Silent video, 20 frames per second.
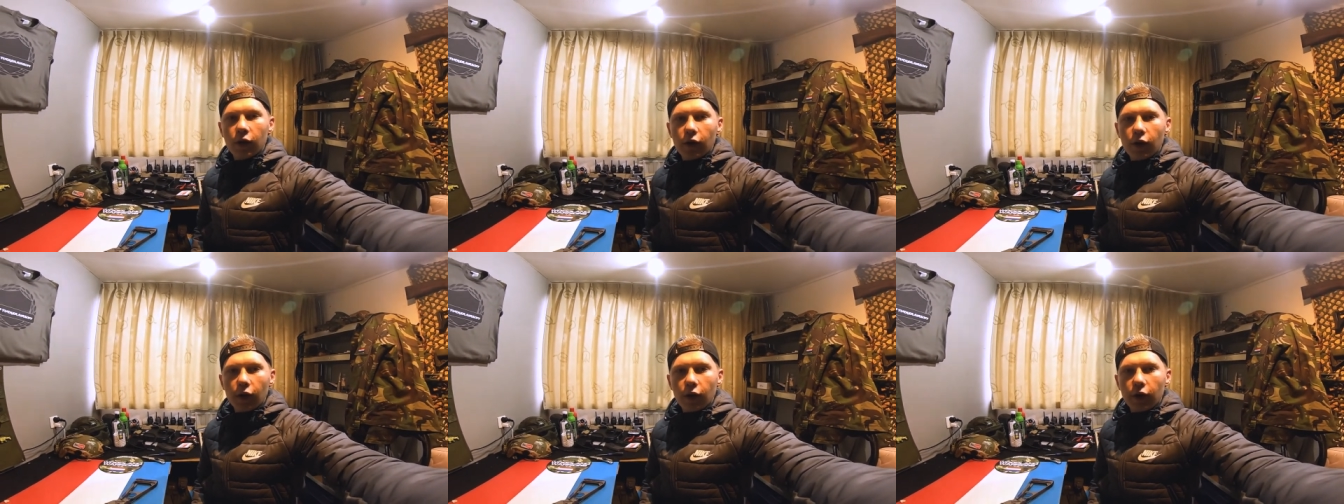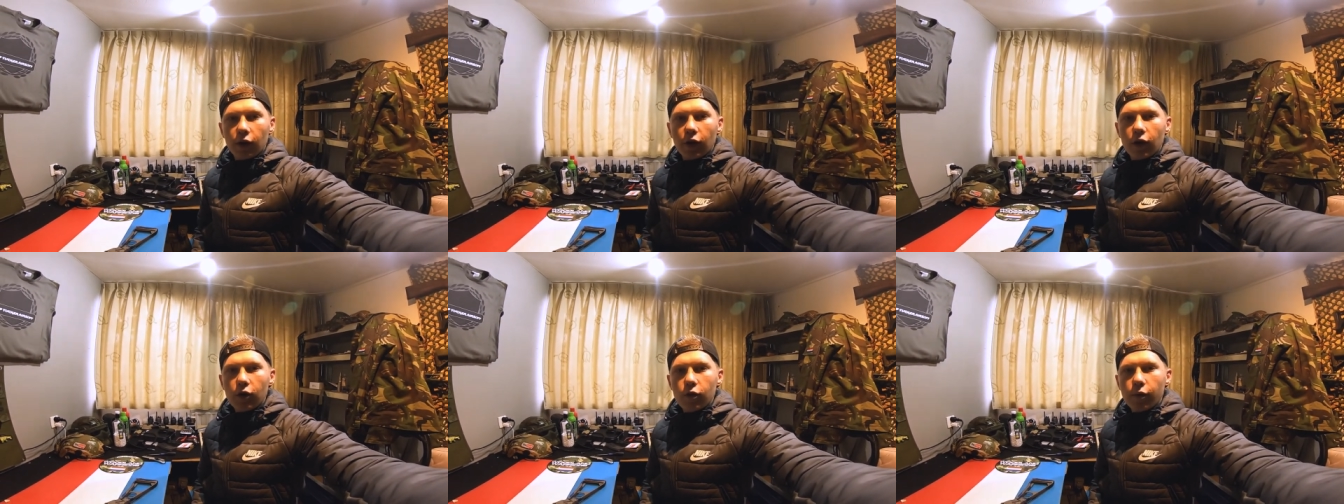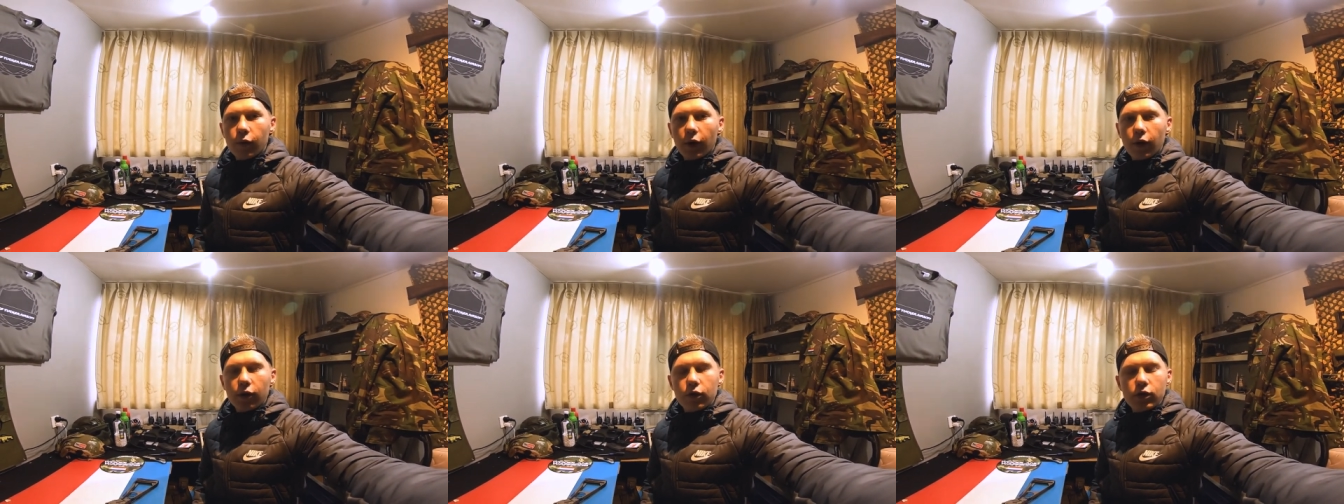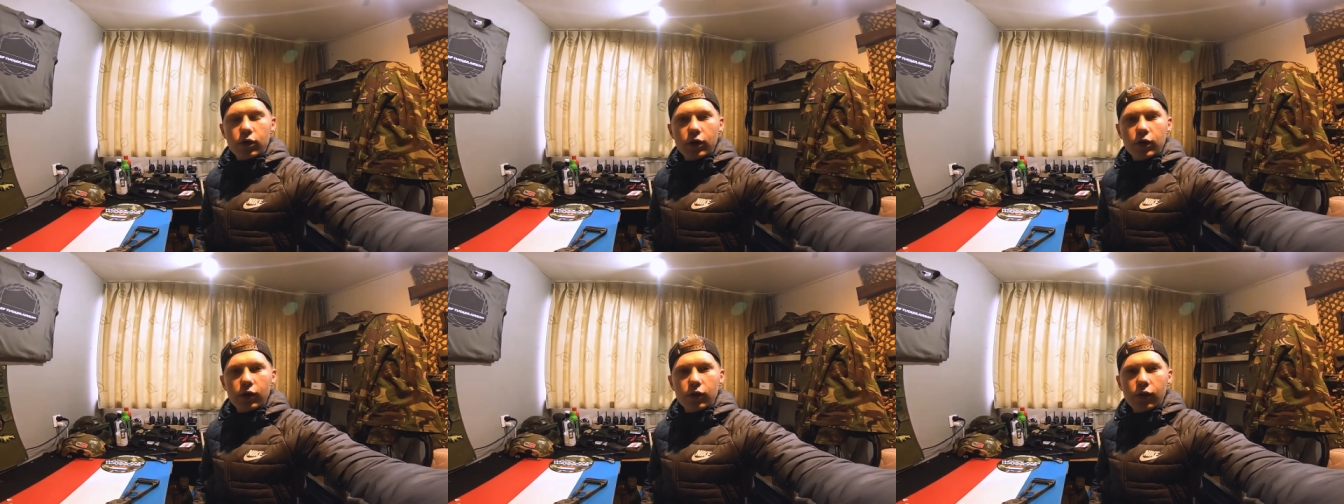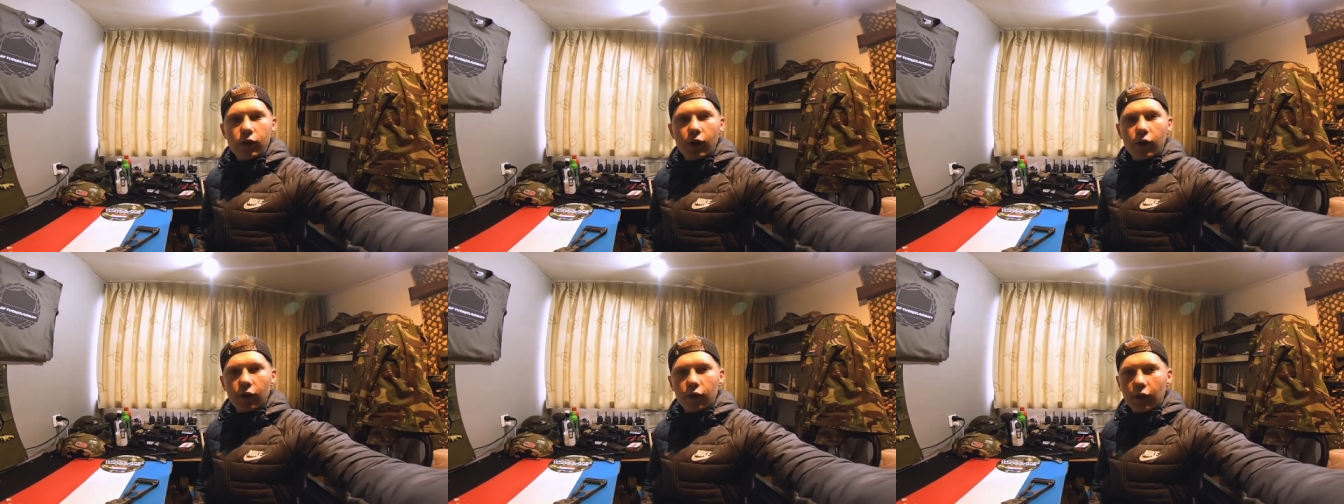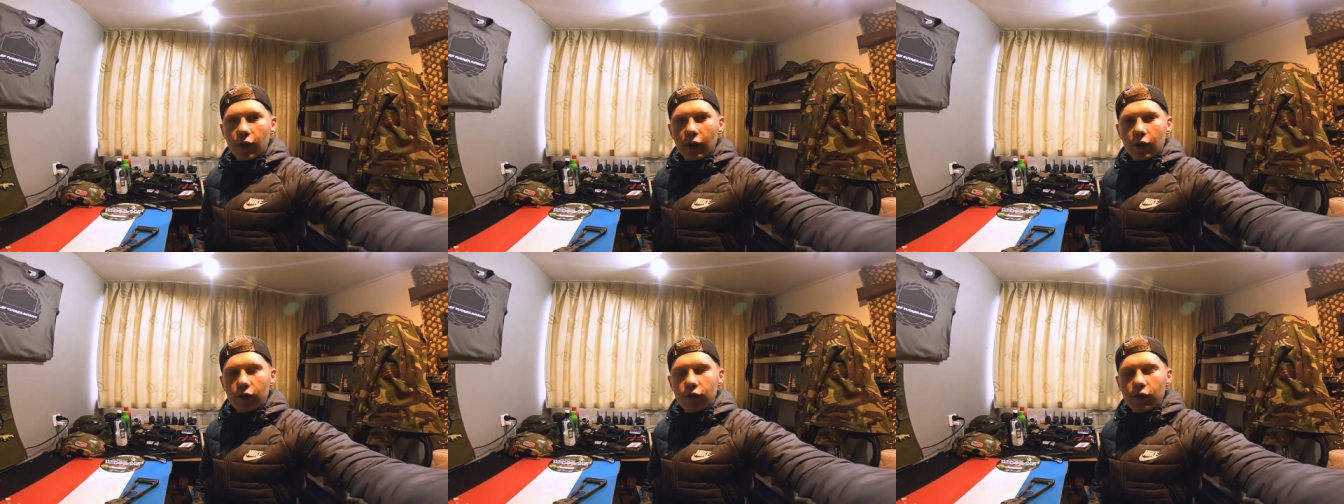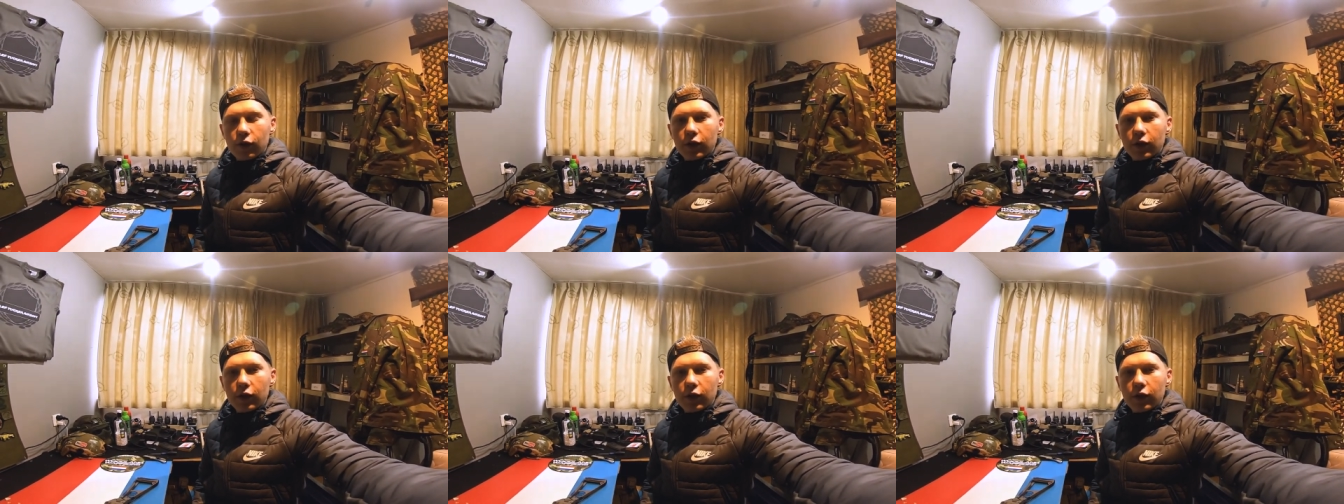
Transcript: and I hope I will see you on the next